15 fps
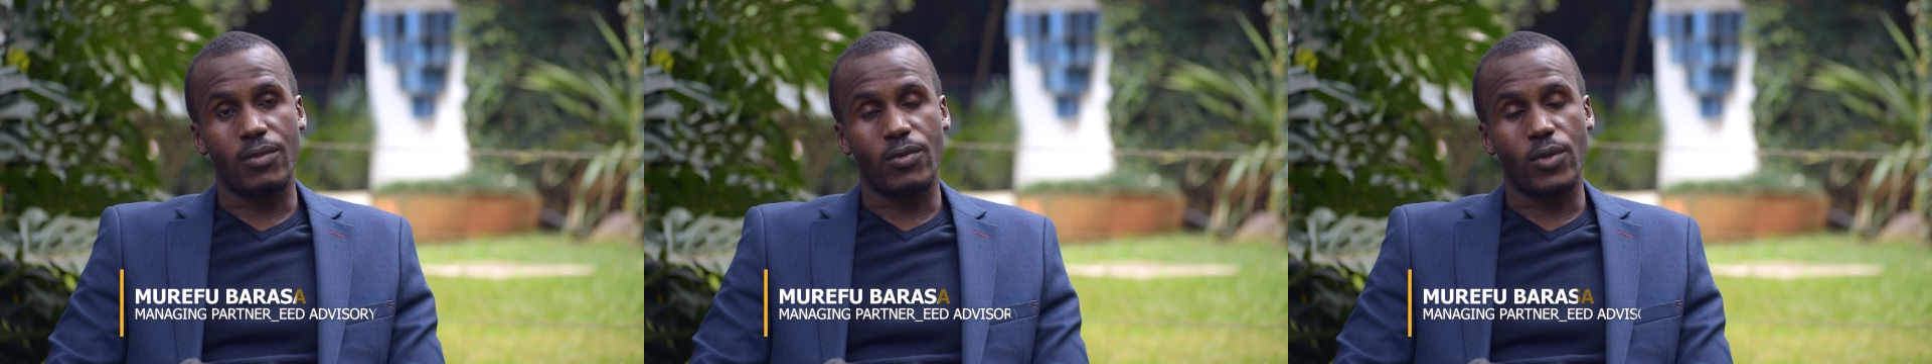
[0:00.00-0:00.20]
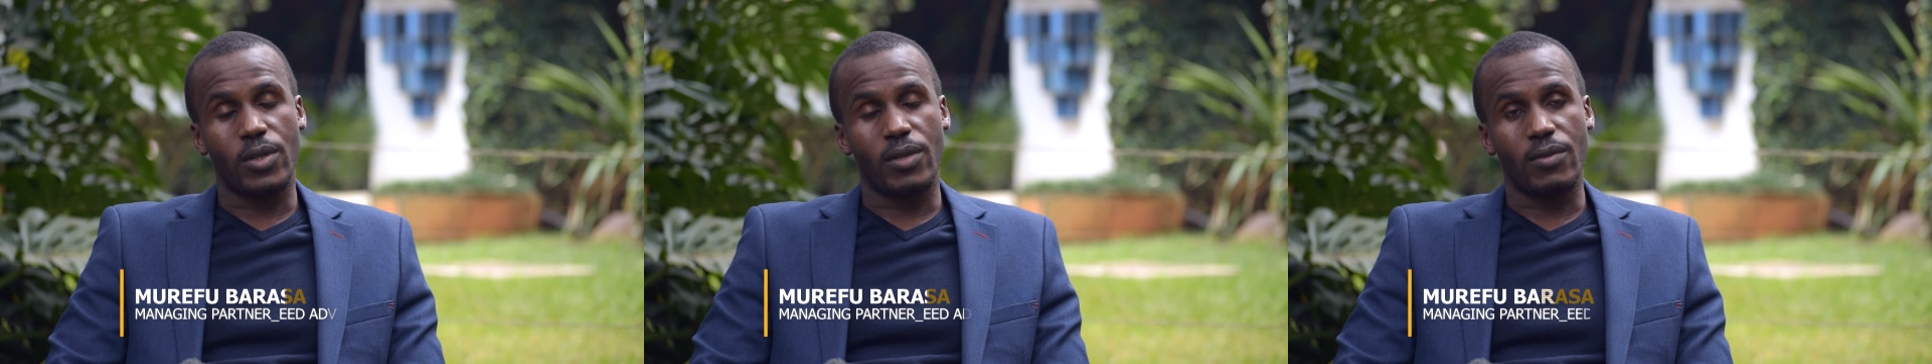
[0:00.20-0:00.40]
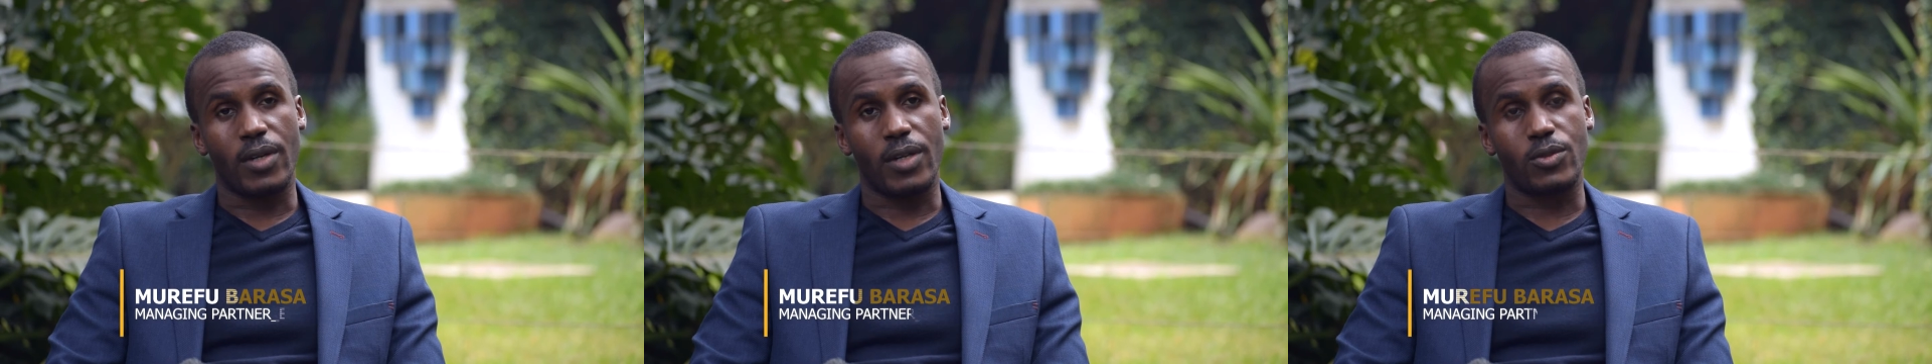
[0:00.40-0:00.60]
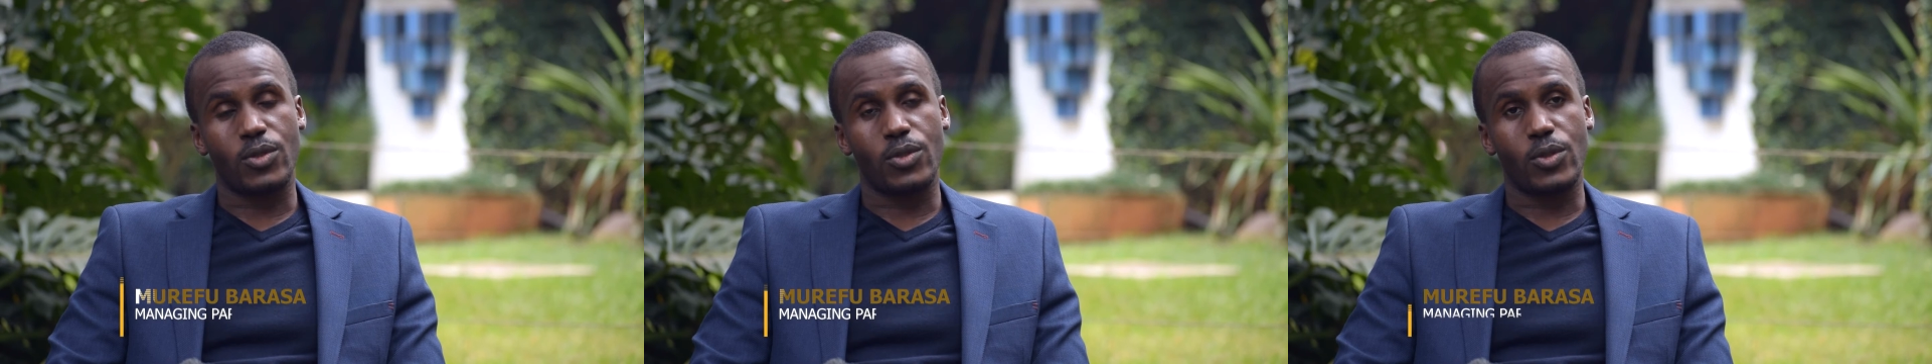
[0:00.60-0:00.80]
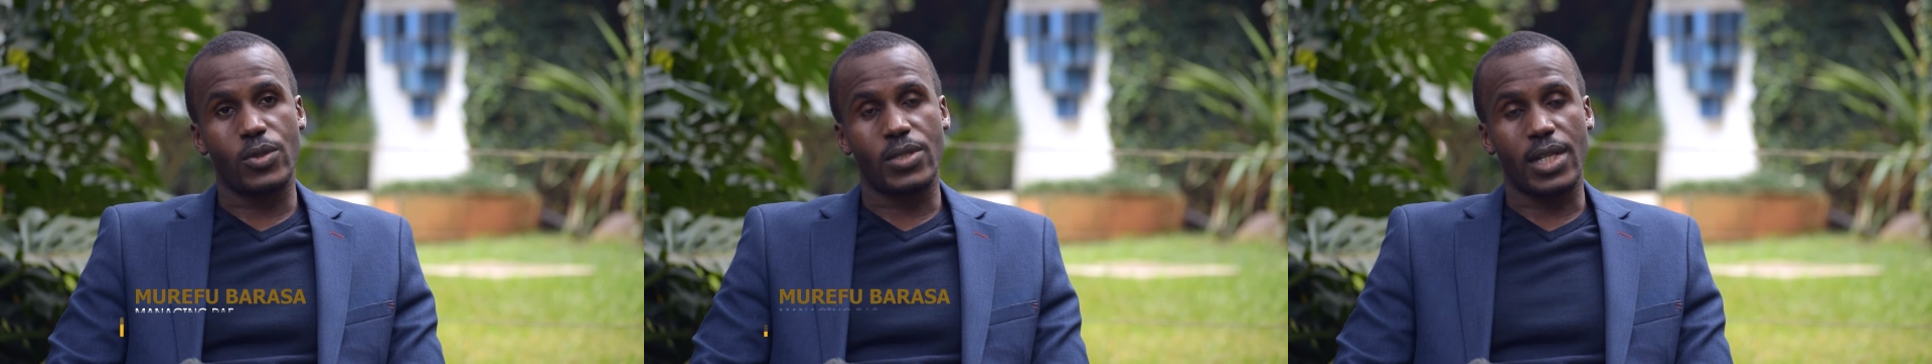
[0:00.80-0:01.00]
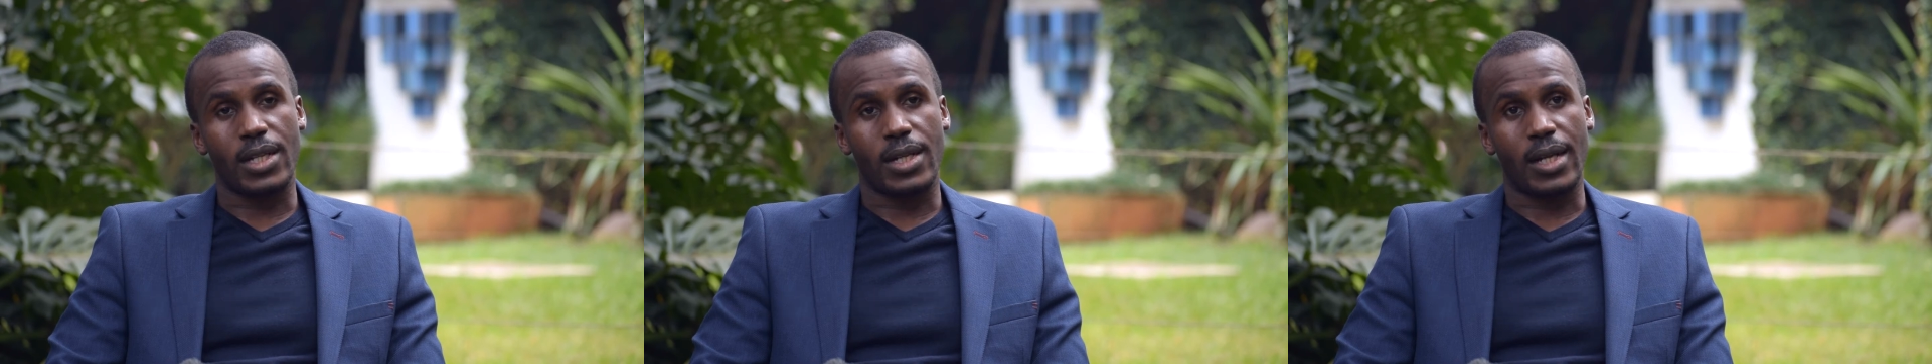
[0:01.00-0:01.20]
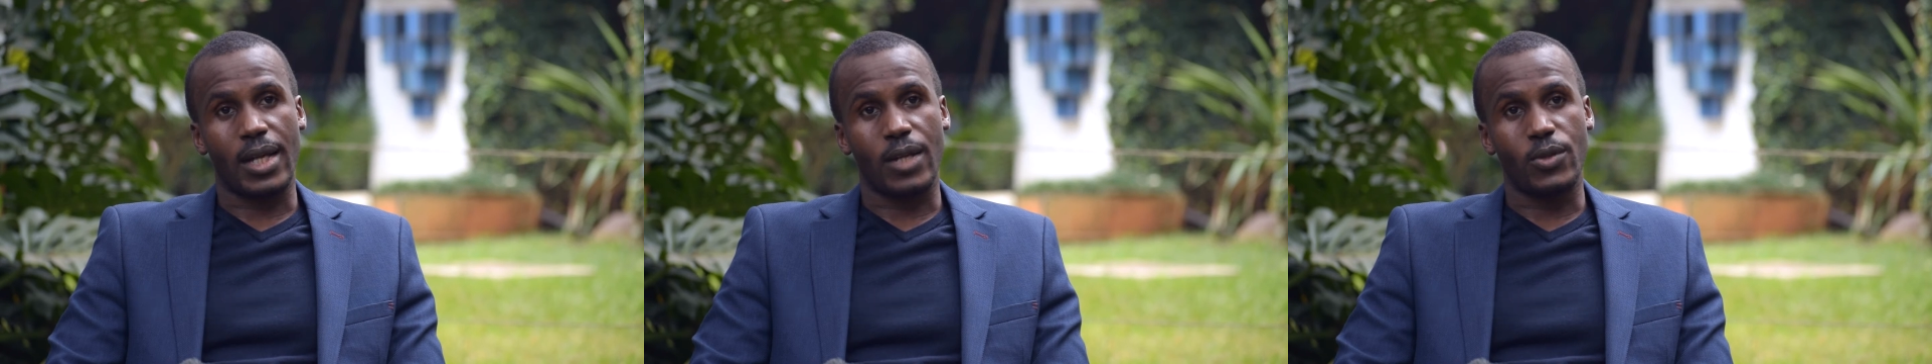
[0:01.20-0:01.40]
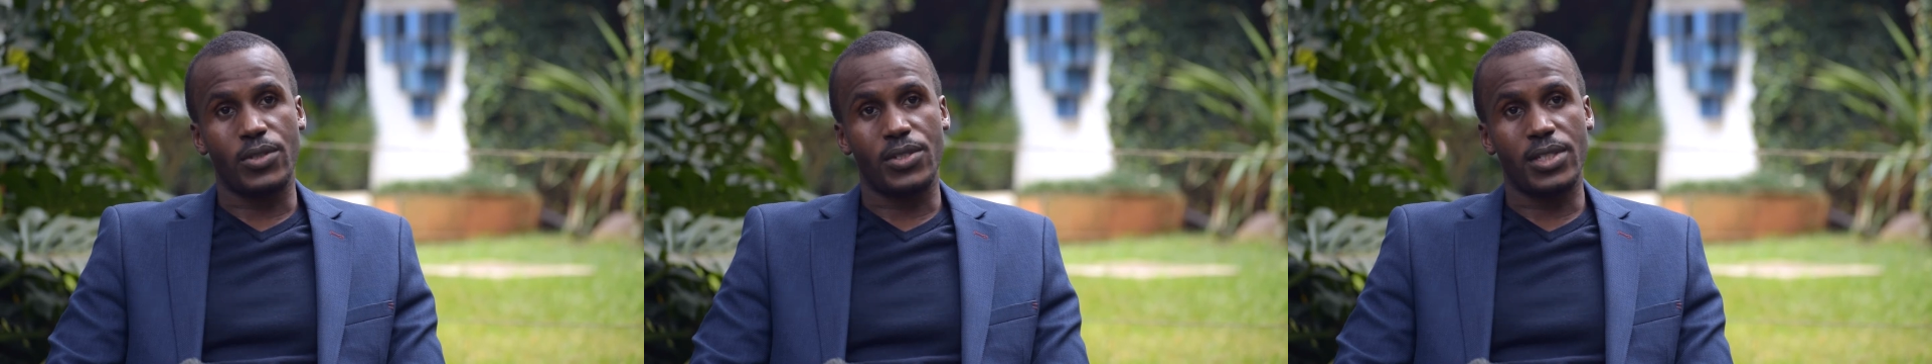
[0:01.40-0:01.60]
if I was to use that
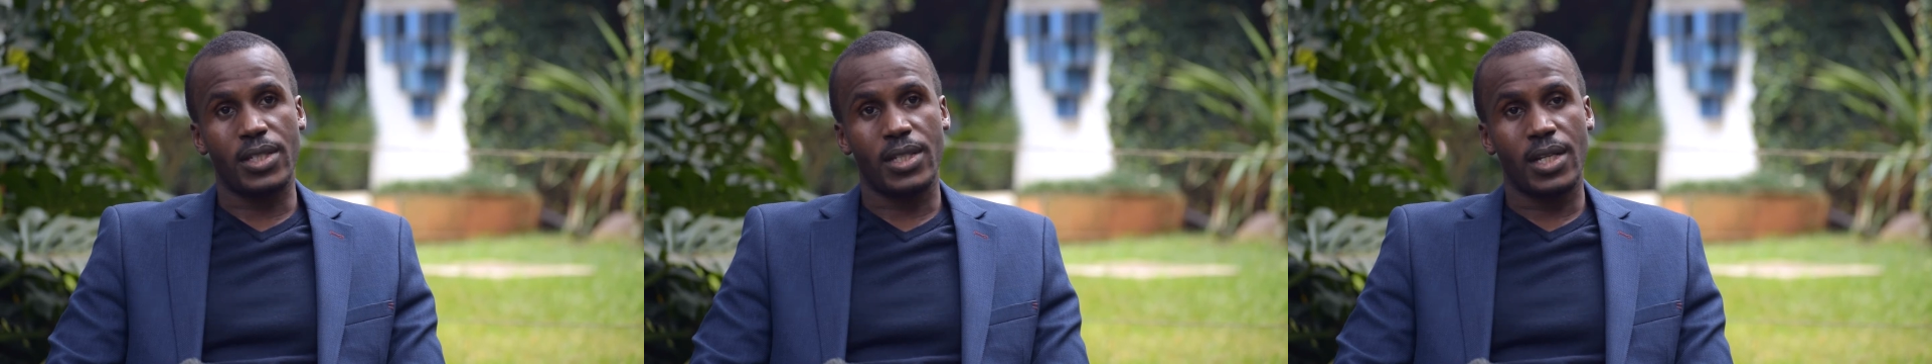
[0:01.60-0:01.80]
analogy.